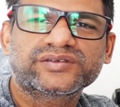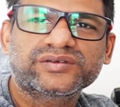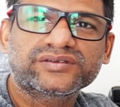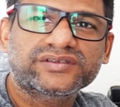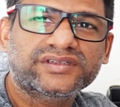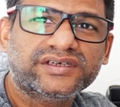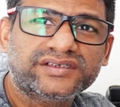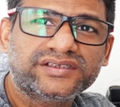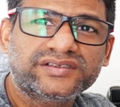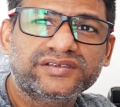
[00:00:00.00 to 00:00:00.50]
So
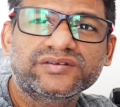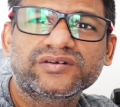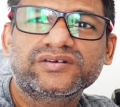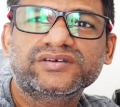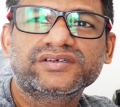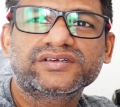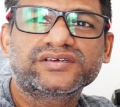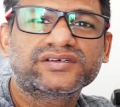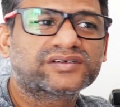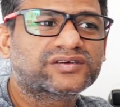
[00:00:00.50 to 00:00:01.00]
that is
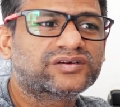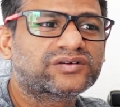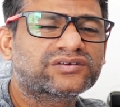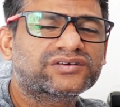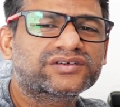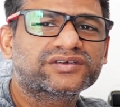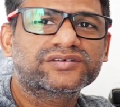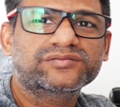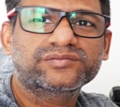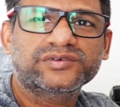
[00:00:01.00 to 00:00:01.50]
not
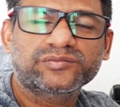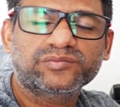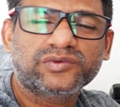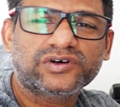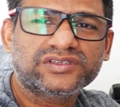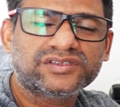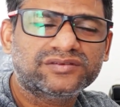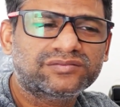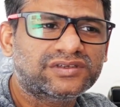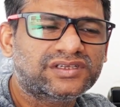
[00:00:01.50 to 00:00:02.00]
going to be
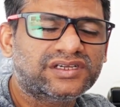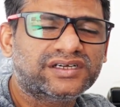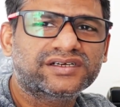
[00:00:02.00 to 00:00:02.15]
possible,